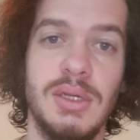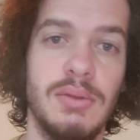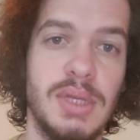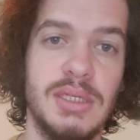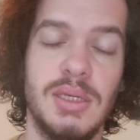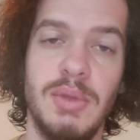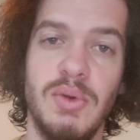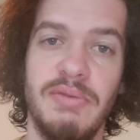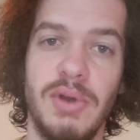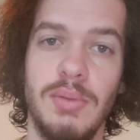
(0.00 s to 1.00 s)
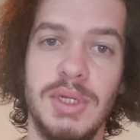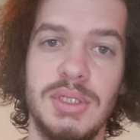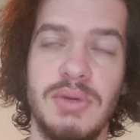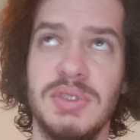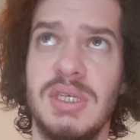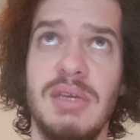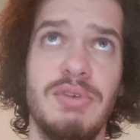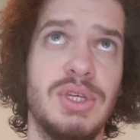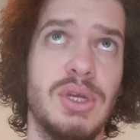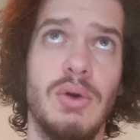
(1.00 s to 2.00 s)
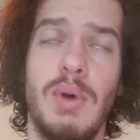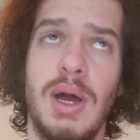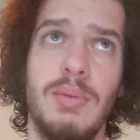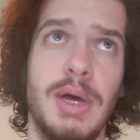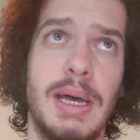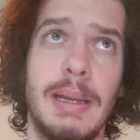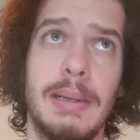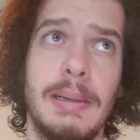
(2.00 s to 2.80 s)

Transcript: Things can be refurbished. There was a TV show a while back